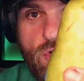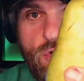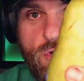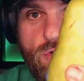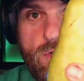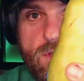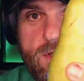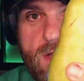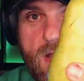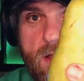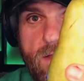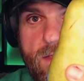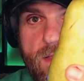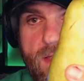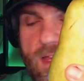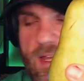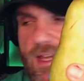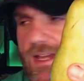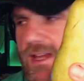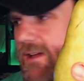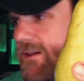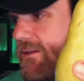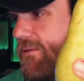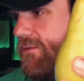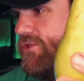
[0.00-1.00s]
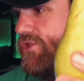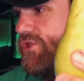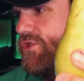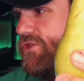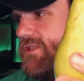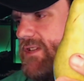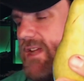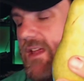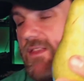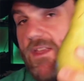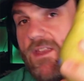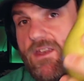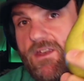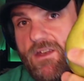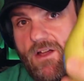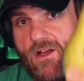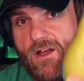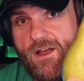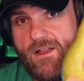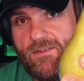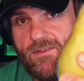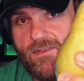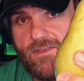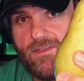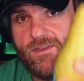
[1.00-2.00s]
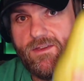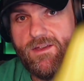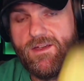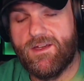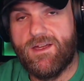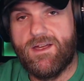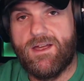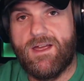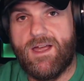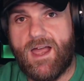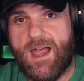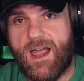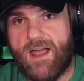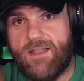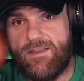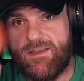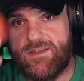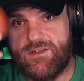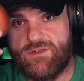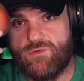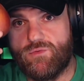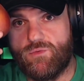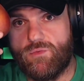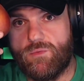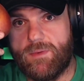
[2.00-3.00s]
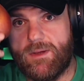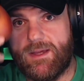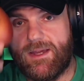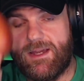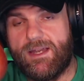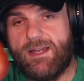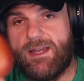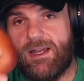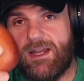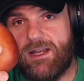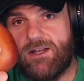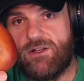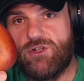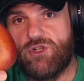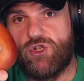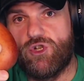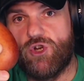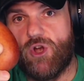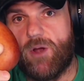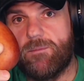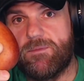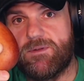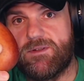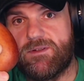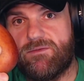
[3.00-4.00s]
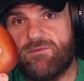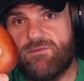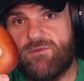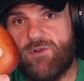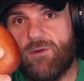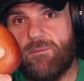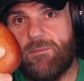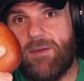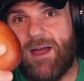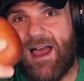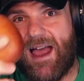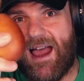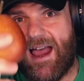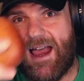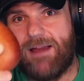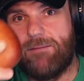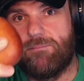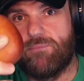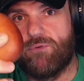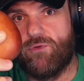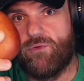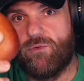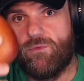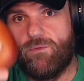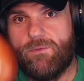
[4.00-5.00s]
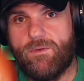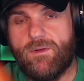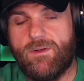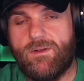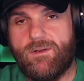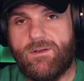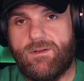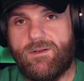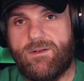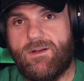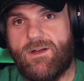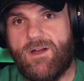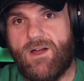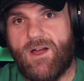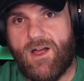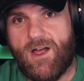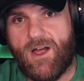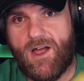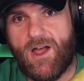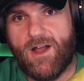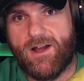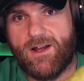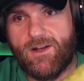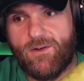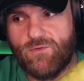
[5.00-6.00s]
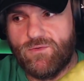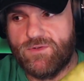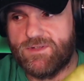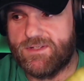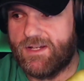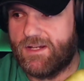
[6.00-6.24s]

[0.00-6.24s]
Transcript: Tuesday the 9th, and this will be in shops from April. I get a little